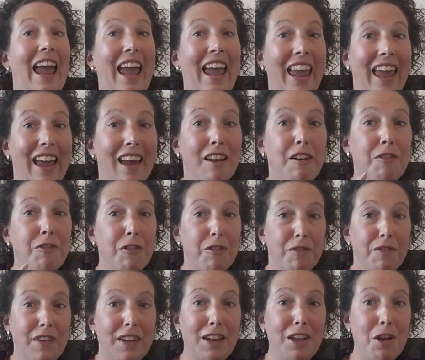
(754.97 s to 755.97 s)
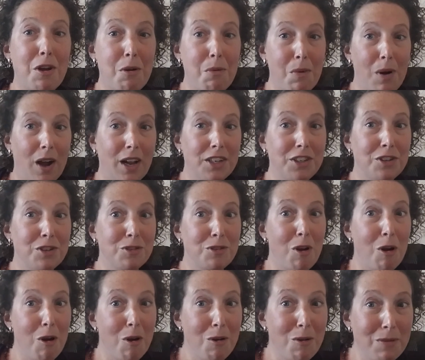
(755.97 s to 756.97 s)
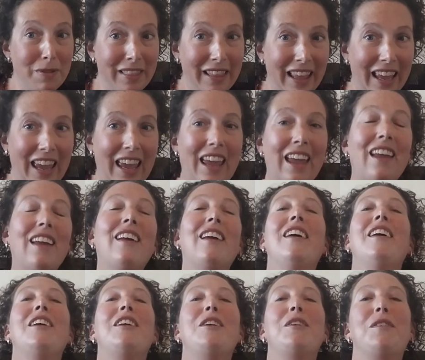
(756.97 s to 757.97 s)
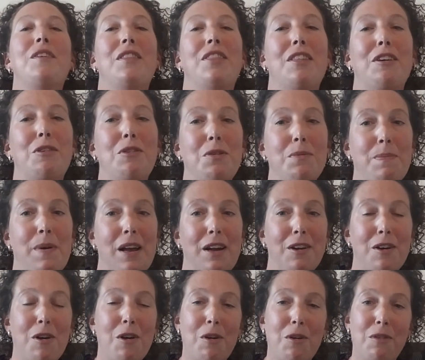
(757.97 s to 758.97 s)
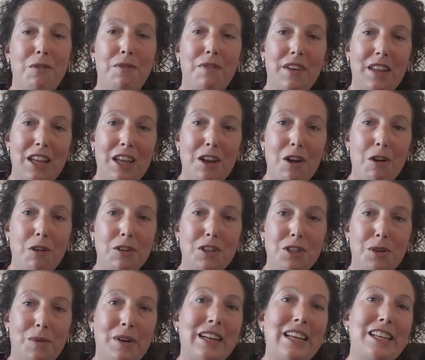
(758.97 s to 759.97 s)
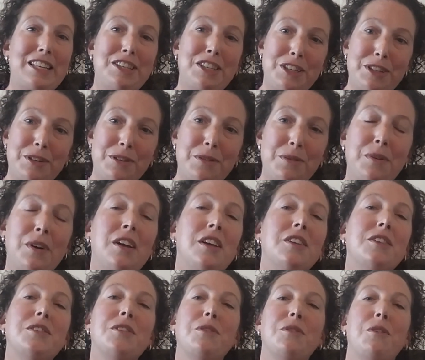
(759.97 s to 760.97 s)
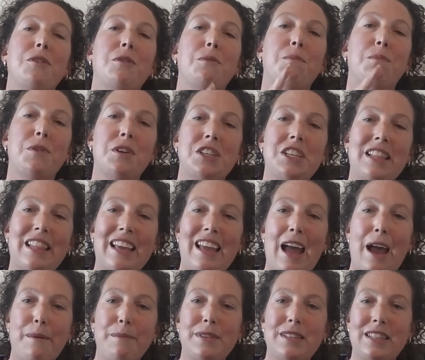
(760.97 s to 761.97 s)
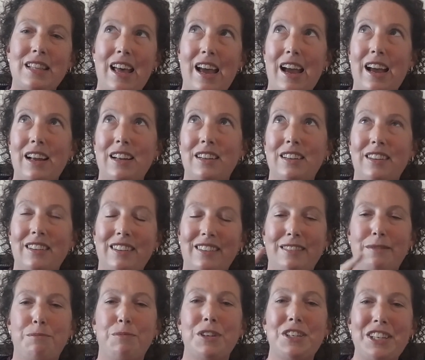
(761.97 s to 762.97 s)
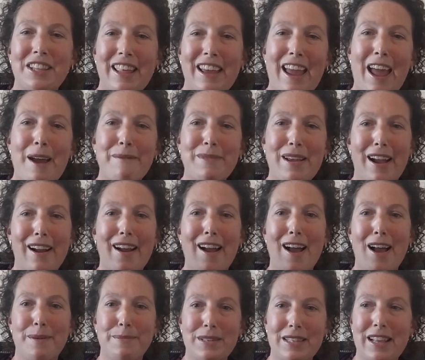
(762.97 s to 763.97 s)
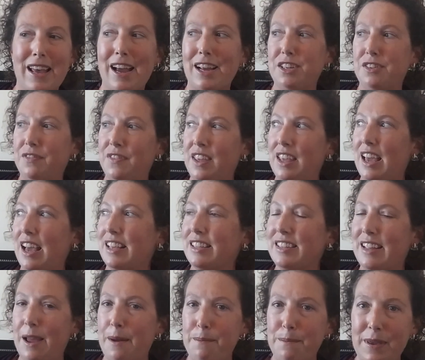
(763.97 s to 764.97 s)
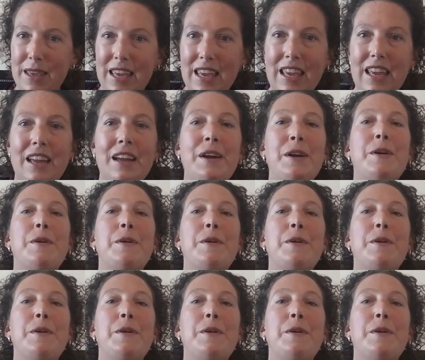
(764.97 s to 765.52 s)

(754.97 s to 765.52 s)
And for video watchers only, you get the coupon code VIDEO22. So go to bridgingthegap bridgingthegap.com slash VSMP.